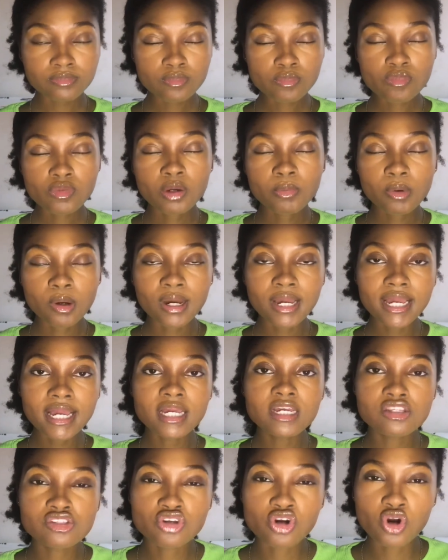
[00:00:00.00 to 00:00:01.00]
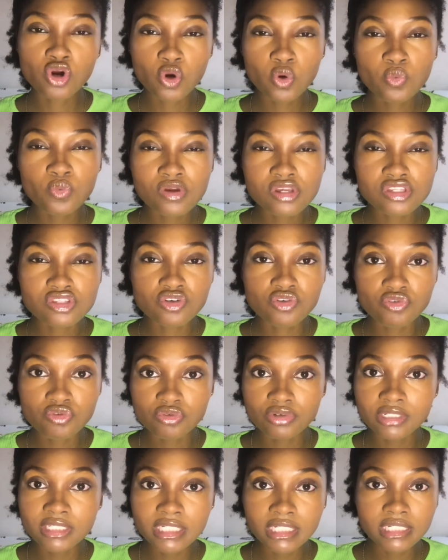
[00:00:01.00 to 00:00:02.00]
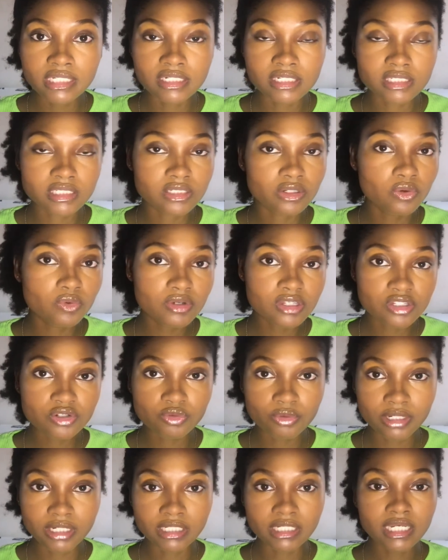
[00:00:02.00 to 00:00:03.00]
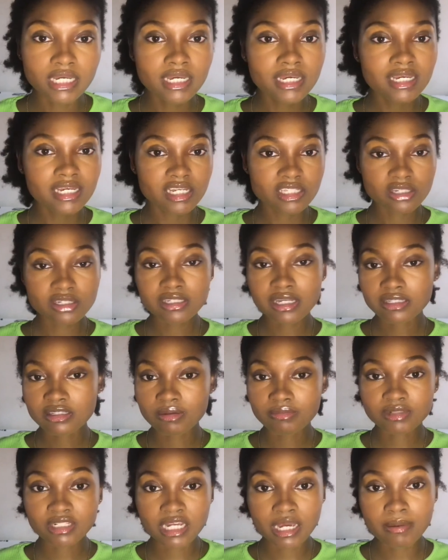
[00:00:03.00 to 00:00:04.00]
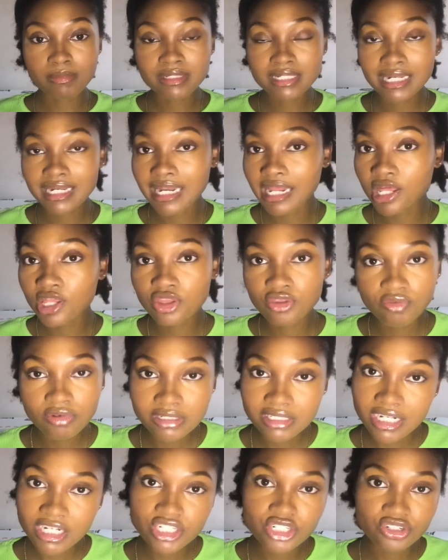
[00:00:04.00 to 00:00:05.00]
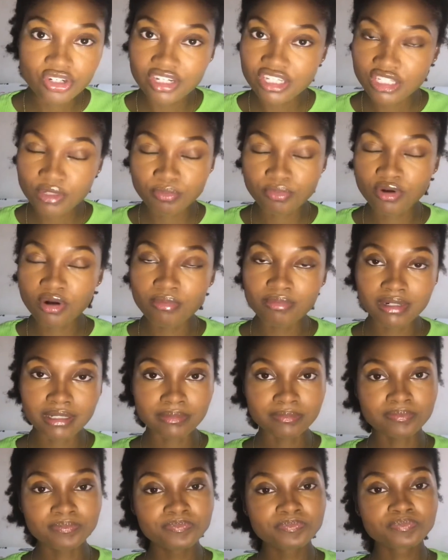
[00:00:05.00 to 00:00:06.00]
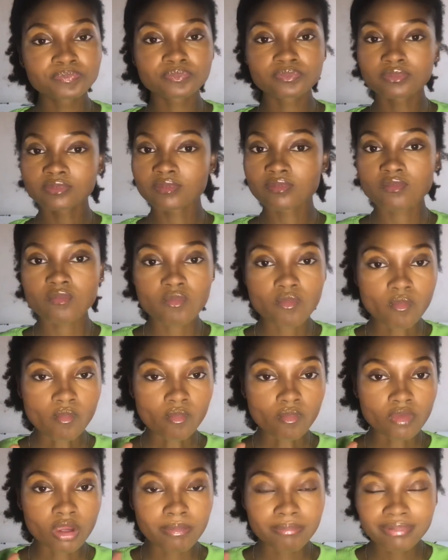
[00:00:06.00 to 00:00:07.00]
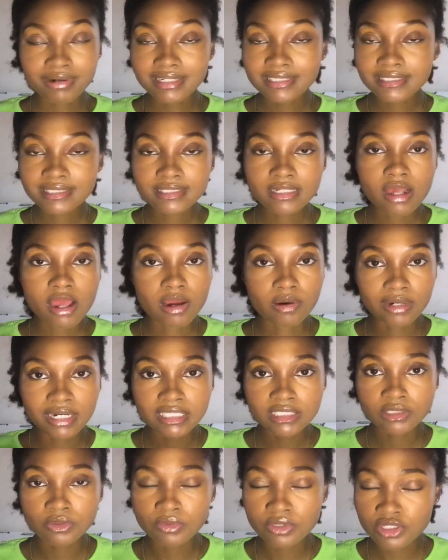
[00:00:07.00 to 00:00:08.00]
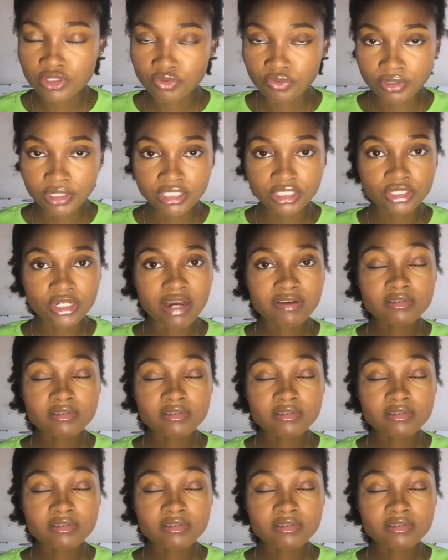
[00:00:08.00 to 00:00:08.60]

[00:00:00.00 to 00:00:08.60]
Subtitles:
My hair is always growing. It's always growing. It's just that sometimes length retention is a problem. But our hair is always growing. You have to